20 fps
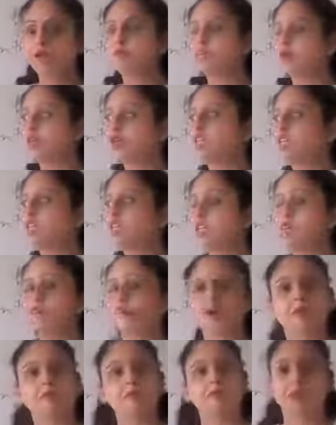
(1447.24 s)
if you
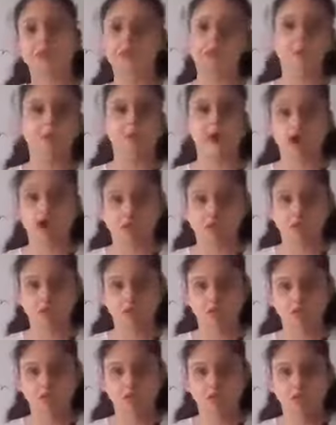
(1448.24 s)
see February, March,
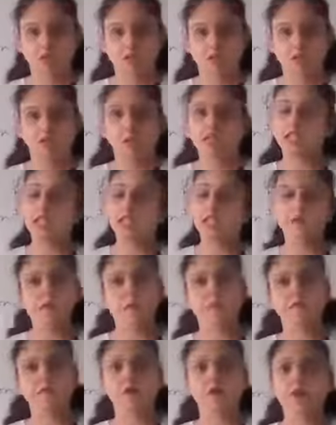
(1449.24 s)
till
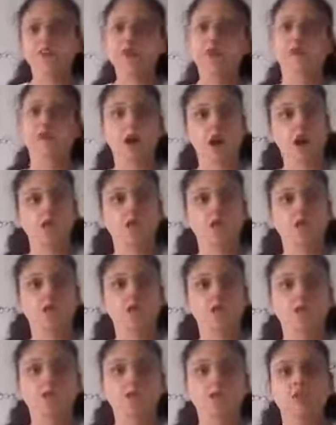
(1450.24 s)
February, March,
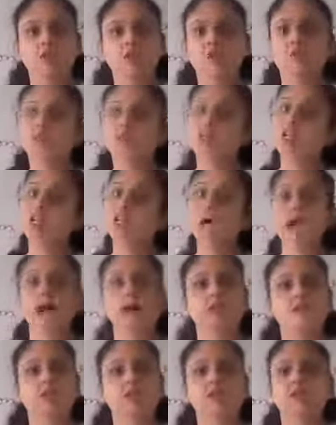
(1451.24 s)
we will
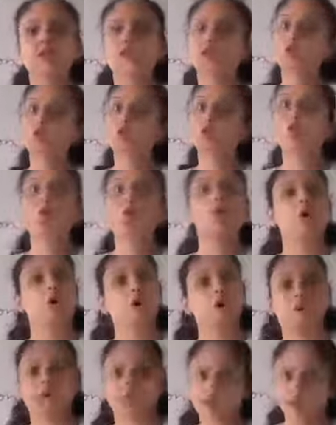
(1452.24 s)
have the
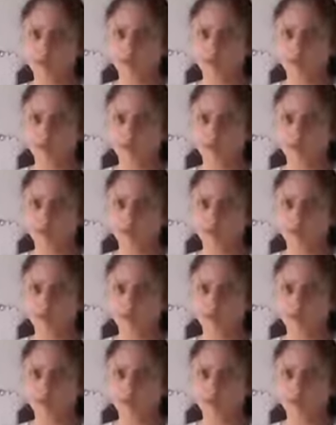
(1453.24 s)
cold